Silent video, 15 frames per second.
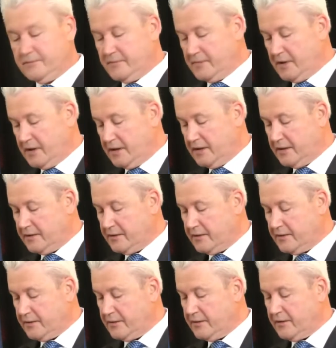
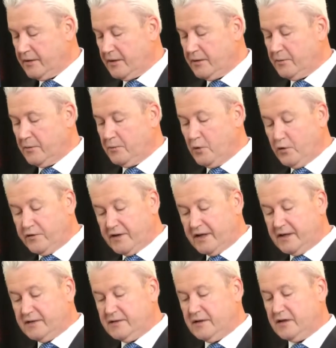uh, moved in,